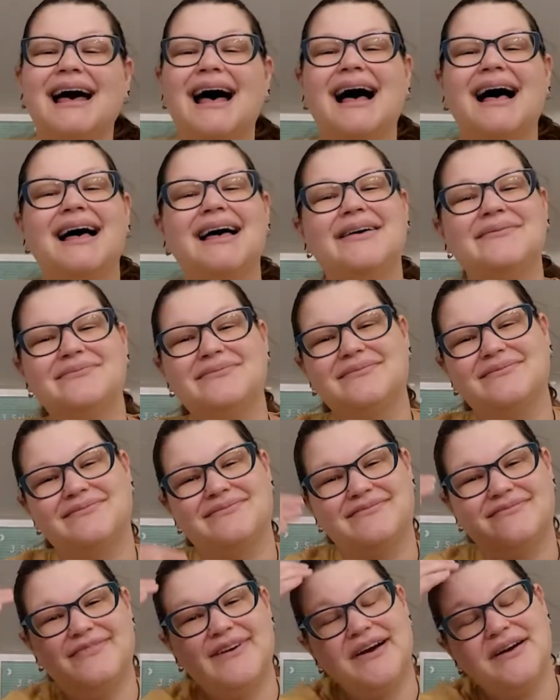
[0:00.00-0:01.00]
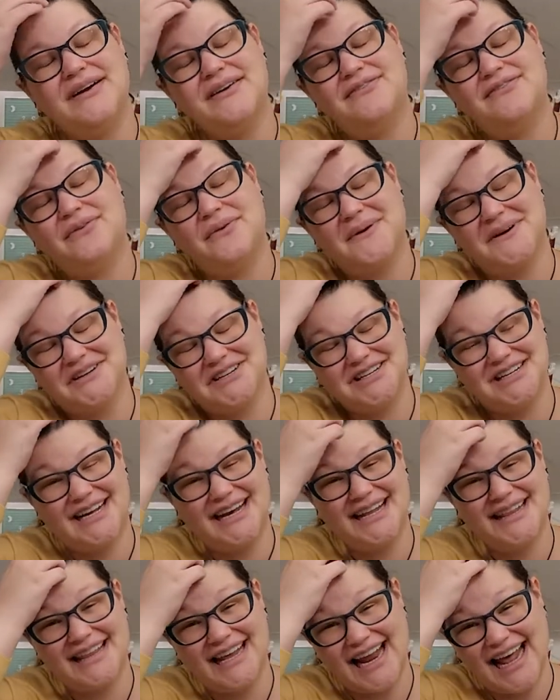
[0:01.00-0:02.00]
I'm very
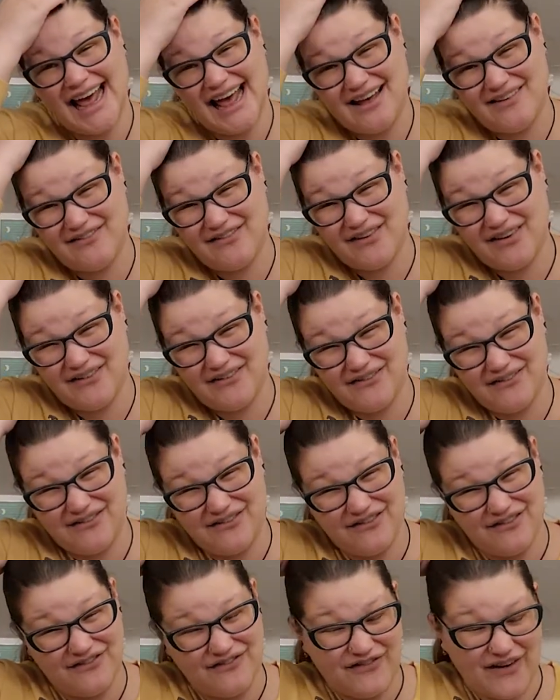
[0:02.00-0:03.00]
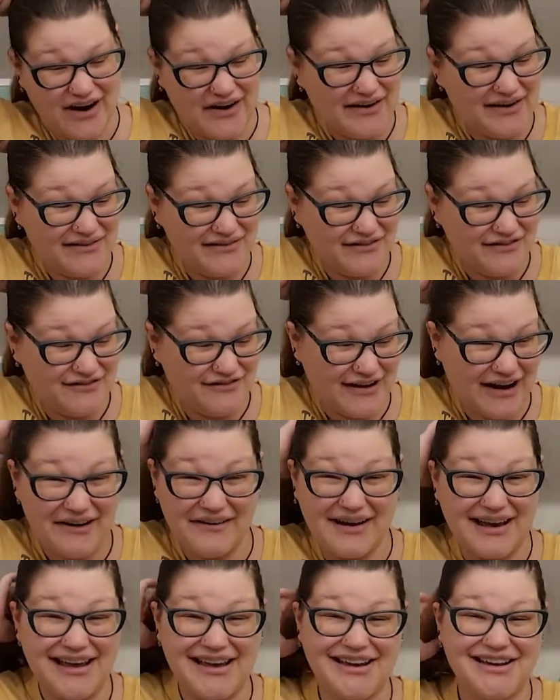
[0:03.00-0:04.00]
fortunate that I have very,
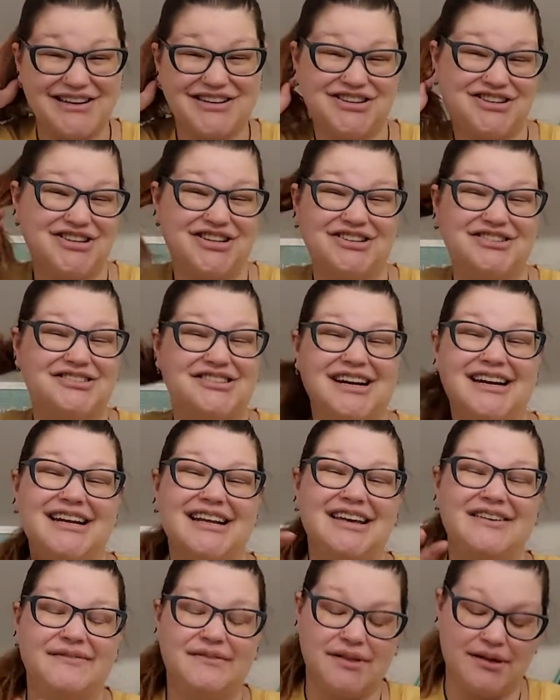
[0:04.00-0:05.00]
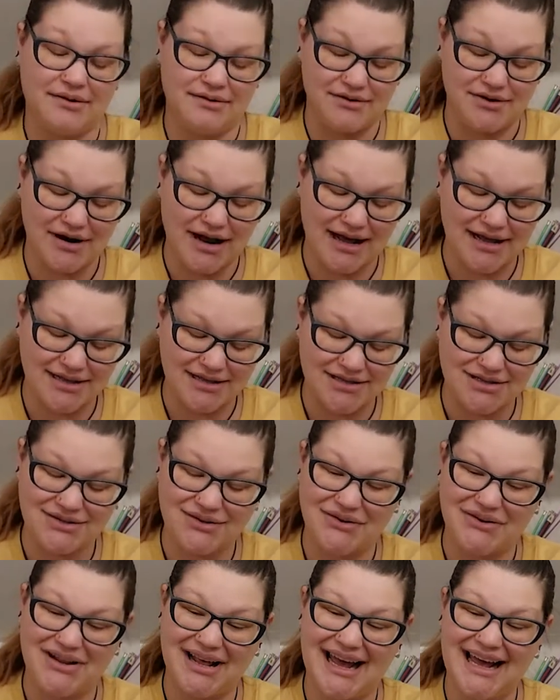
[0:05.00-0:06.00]
very good children, even though they're not in
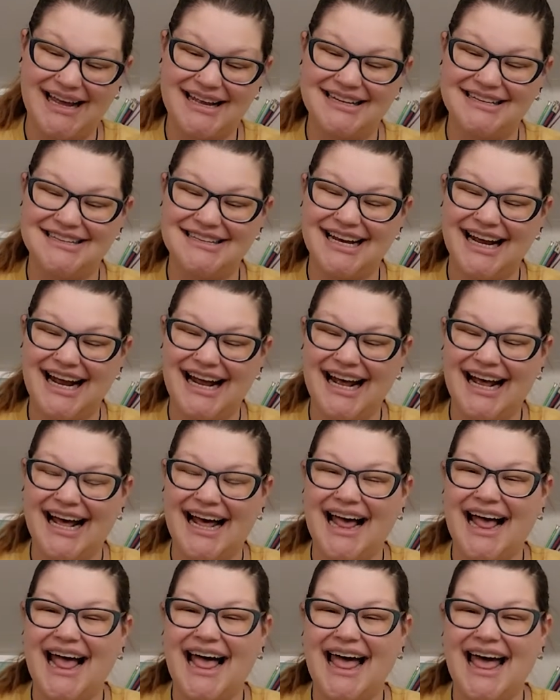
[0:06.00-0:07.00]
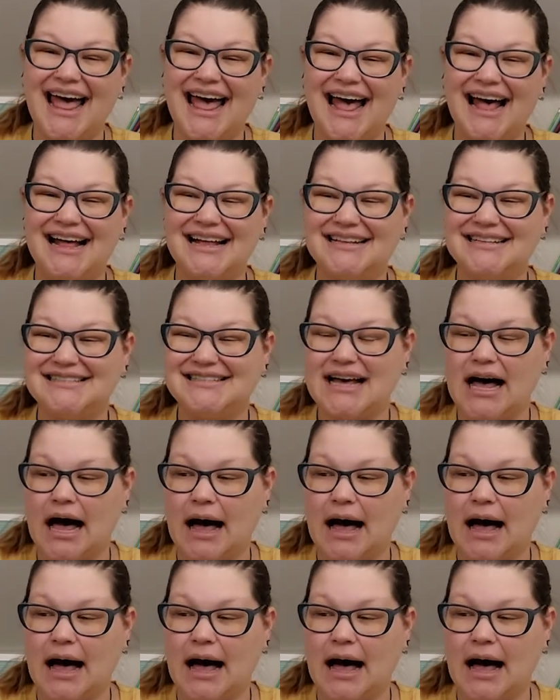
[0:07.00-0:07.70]
school age. And